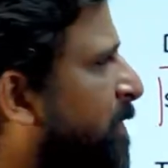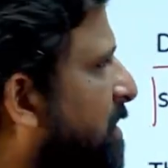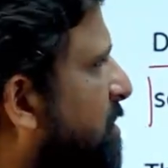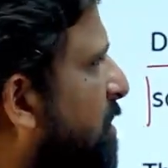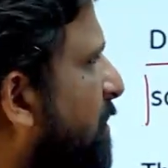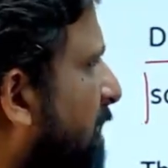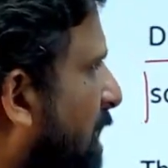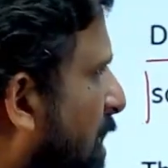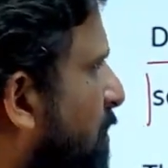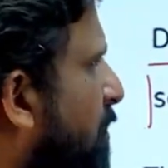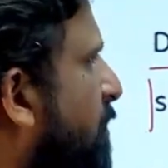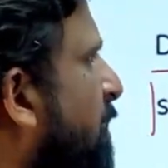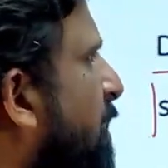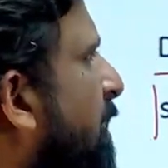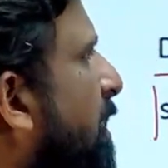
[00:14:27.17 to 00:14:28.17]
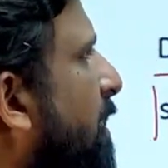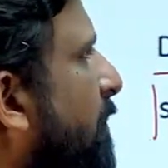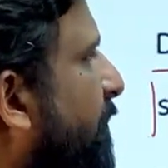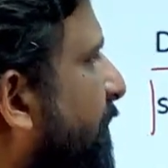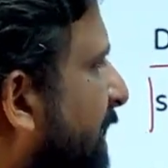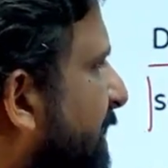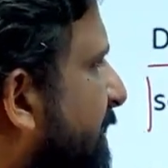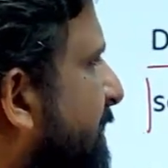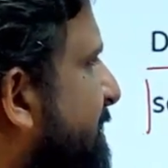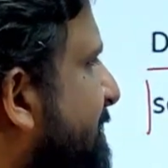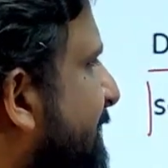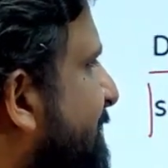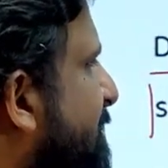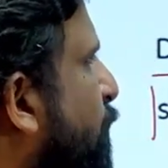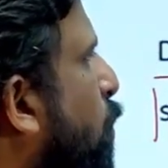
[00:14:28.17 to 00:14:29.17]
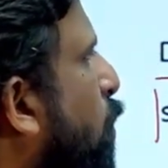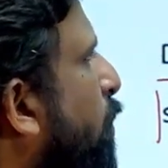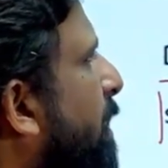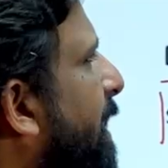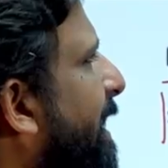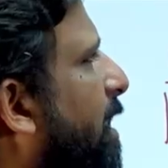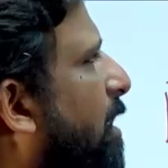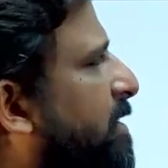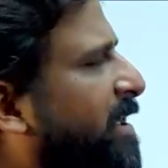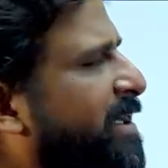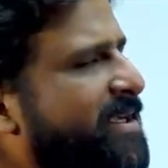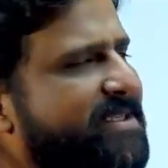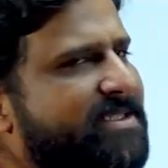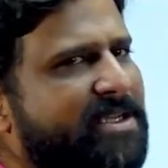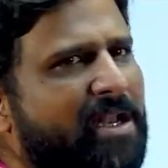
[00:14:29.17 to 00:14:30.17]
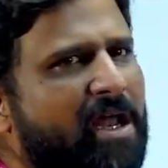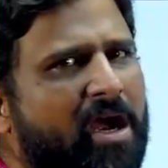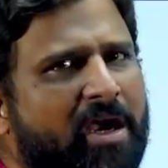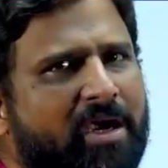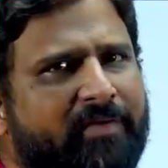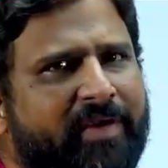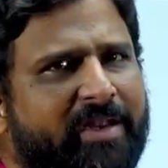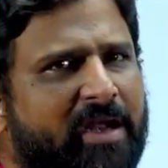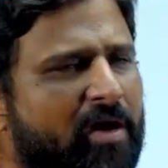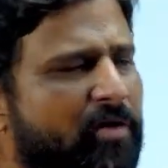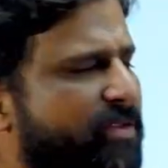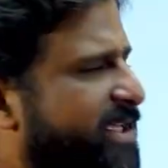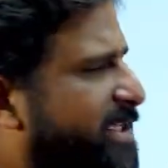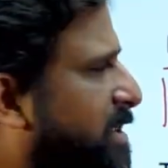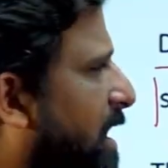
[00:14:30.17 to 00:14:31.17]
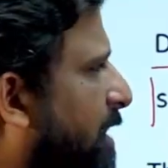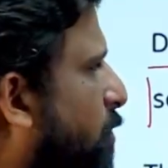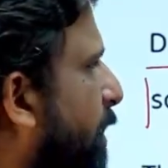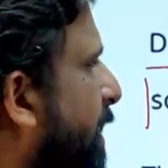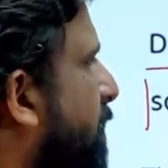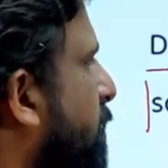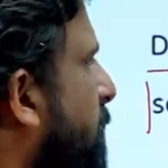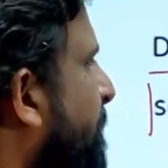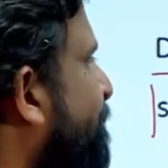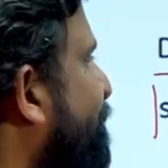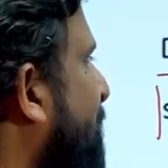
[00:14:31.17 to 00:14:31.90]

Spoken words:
So now we discuss mostly on the digital hardware, how these are going to